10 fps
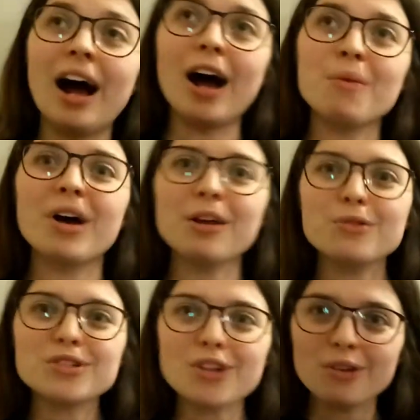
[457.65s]
And it
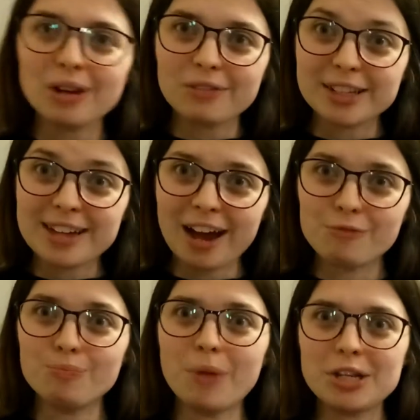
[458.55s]
was so lovely to have
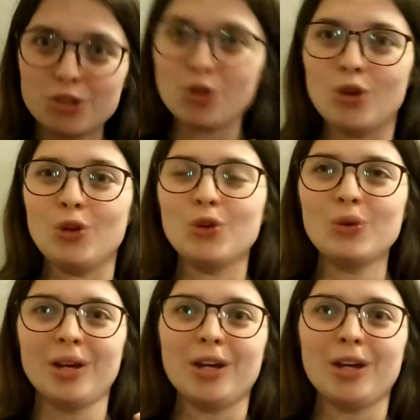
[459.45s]
my two